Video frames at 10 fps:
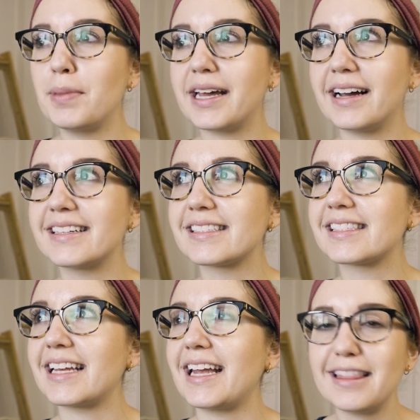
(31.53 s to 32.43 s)

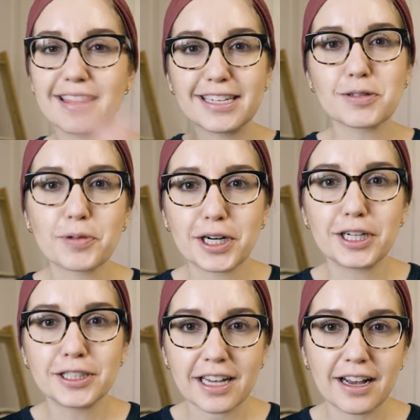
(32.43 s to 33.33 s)
because in this
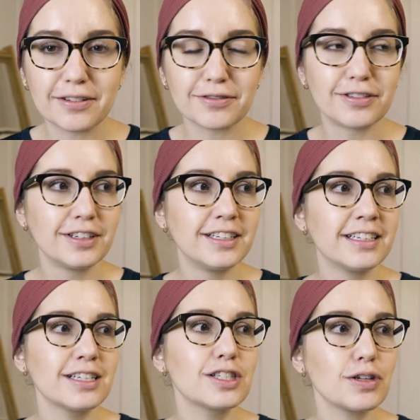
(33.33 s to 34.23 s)
world of
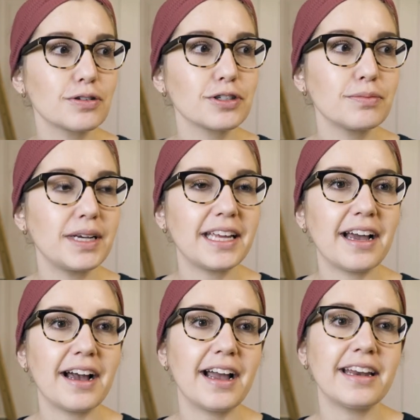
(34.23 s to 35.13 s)
social
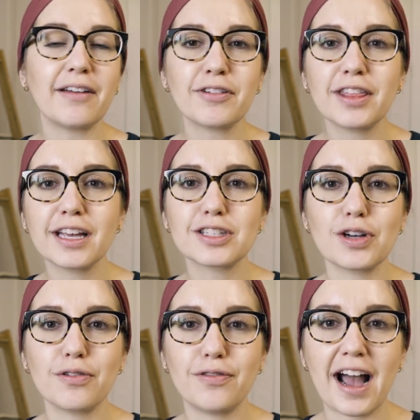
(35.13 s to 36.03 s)
media and everything is
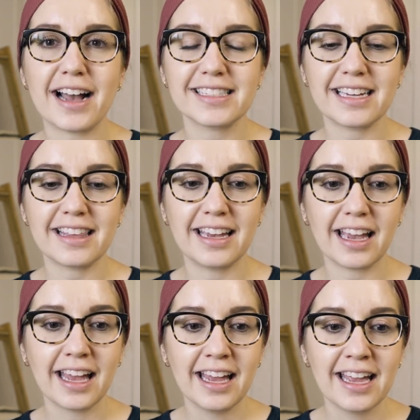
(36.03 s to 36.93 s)
so fast, I
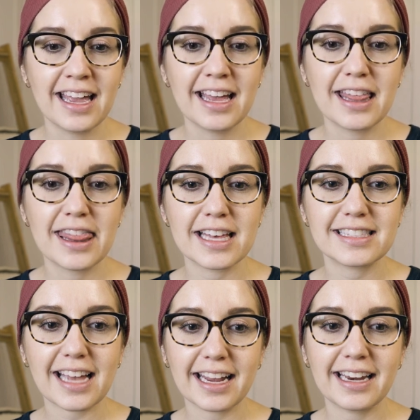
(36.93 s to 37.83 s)
think the
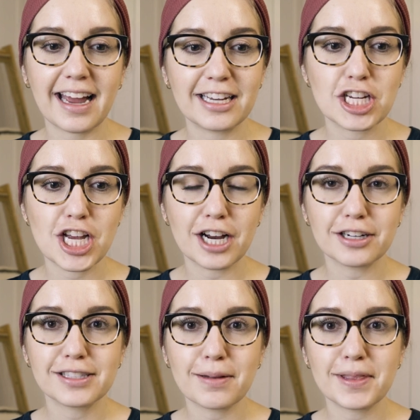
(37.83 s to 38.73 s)
second I
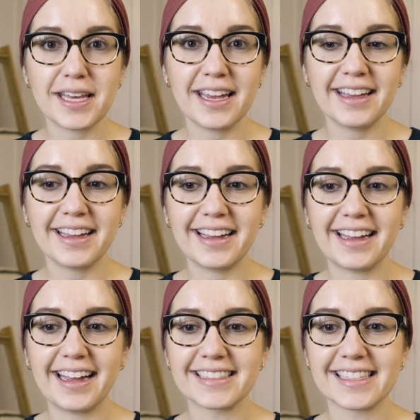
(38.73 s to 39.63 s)
share
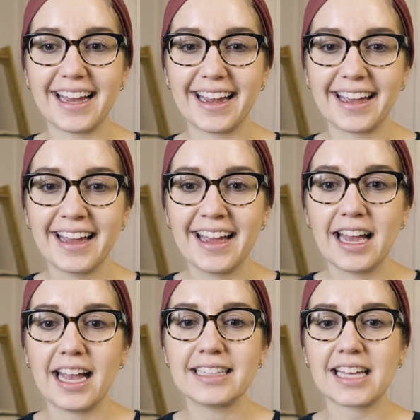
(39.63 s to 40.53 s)
something is like,
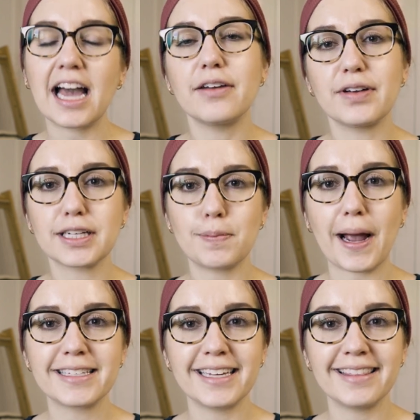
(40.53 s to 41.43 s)
it's kind of
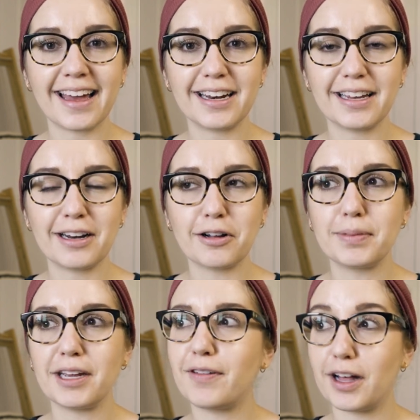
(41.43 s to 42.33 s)
expected that it'll
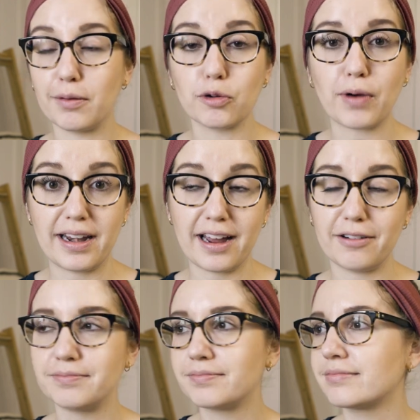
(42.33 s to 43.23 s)
be available right now.